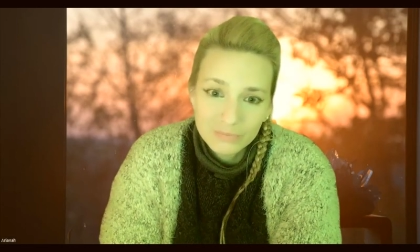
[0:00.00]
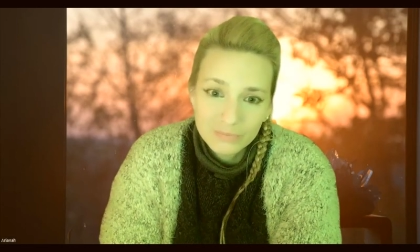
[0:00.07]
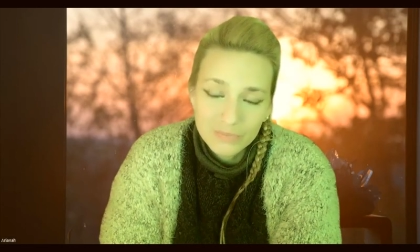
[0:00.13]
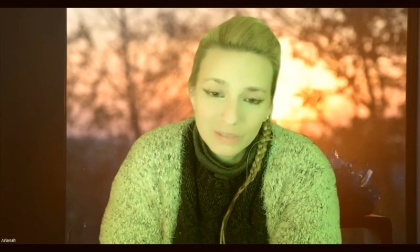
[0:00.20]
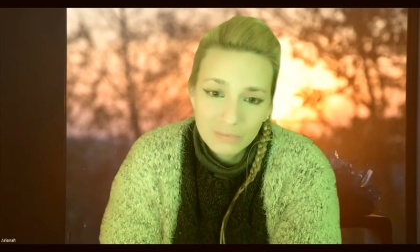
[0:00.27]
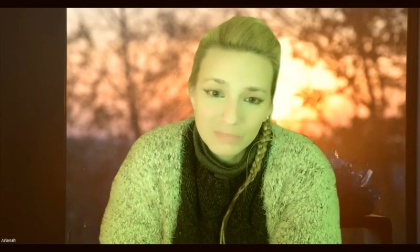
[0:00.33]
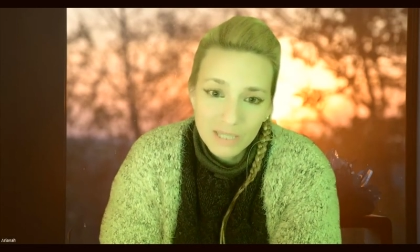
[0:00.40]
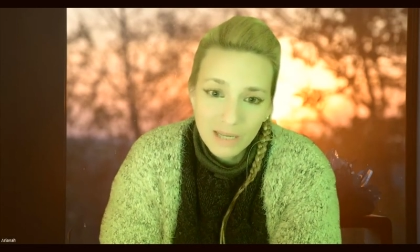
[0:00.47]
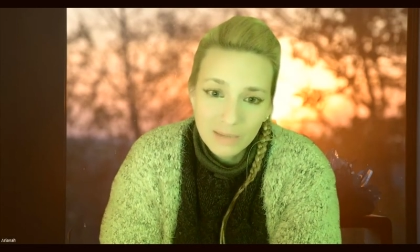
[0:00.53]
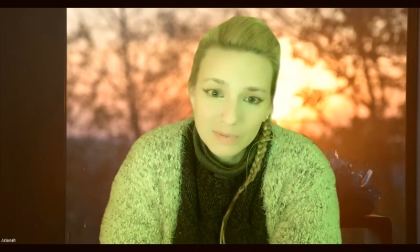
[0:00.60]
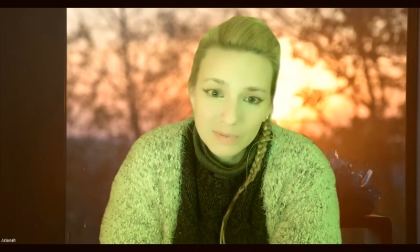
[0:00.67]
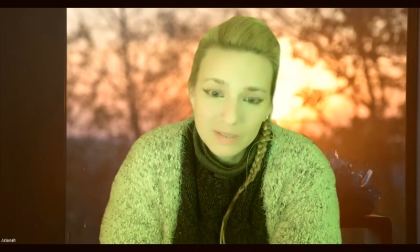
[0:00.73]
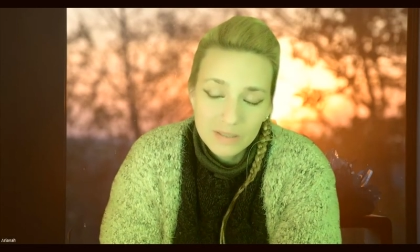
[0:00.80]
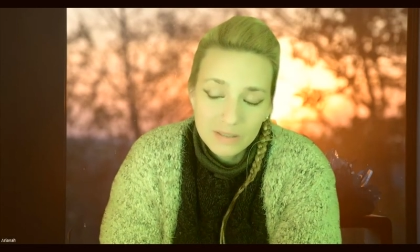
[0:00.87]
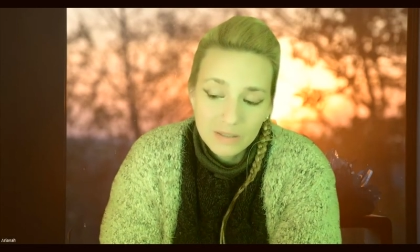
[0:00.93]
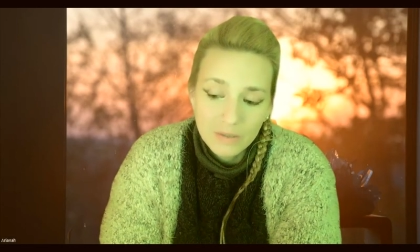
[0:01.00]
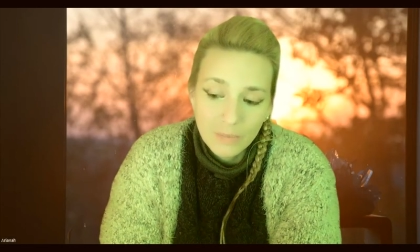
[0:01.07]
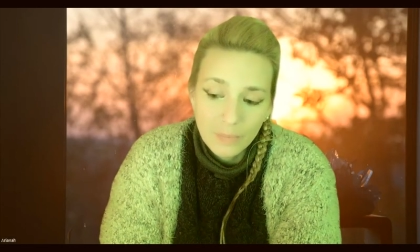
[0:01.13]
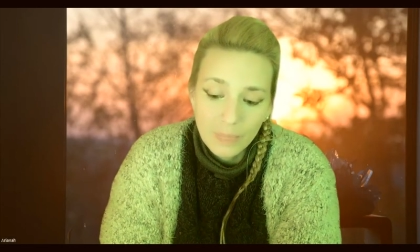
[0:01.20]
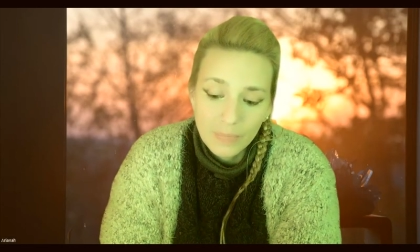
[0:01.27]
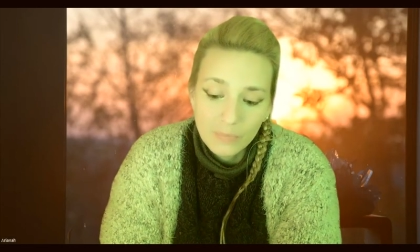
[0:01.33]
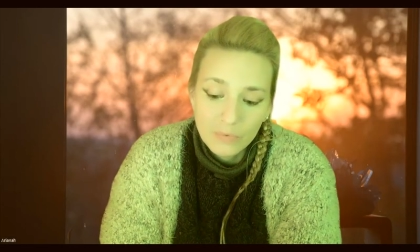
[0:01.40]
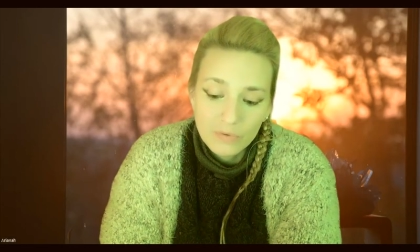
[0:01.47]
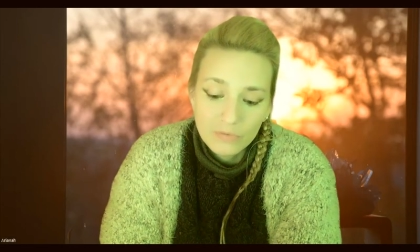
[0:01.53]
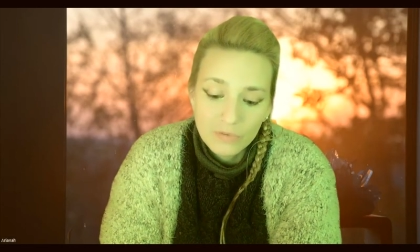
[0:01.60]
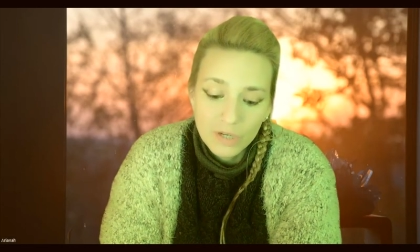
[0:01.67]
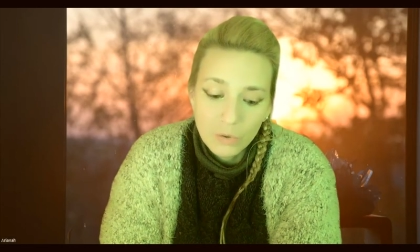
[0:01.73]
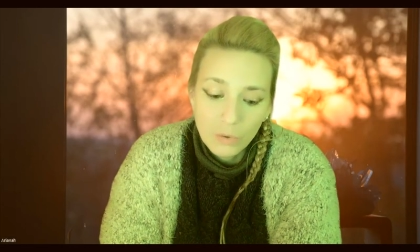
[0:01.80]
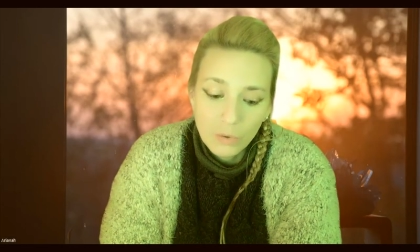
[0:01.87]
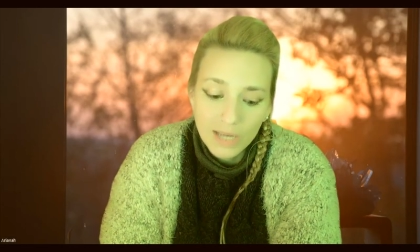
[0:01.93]
Sometimes we
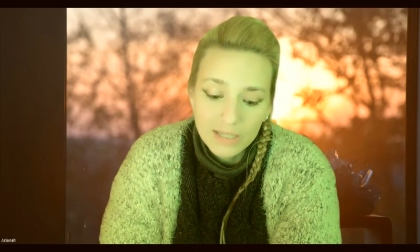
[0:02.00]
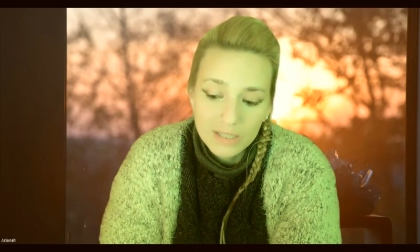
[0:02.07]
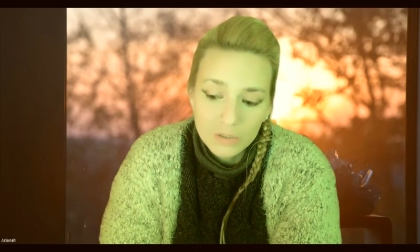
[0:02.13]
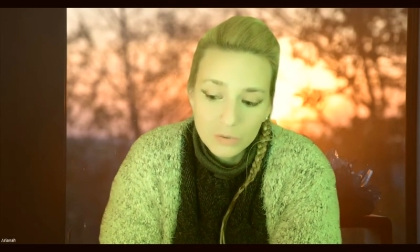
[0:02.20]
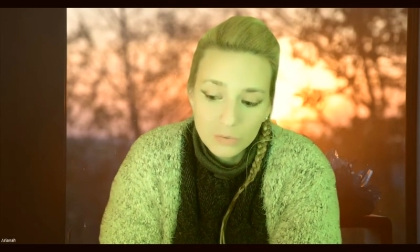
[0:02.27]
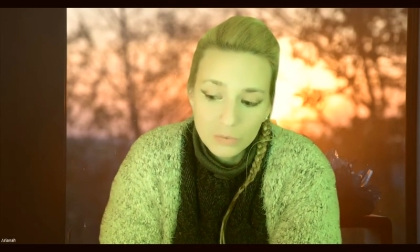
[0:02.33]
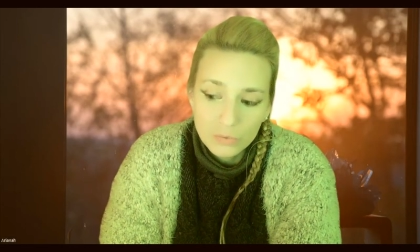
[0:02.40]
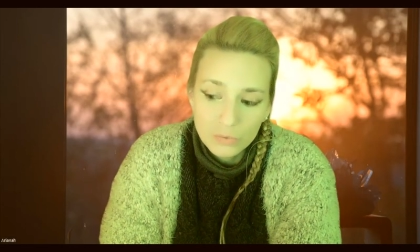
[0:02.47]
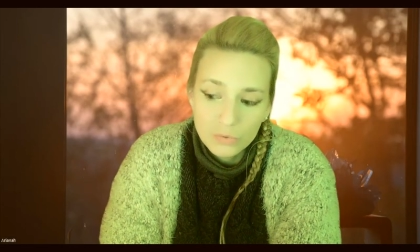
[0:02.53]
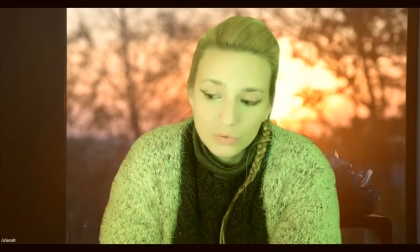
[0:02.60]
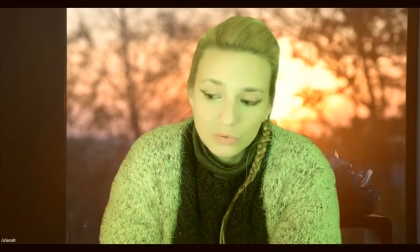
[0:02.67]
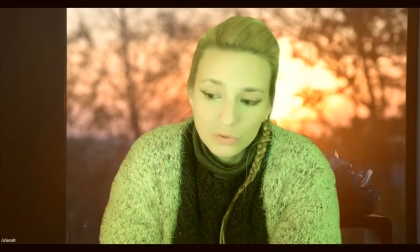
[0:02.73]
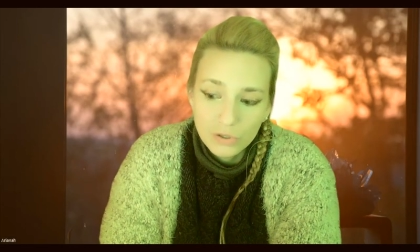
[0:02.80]
feel gratitude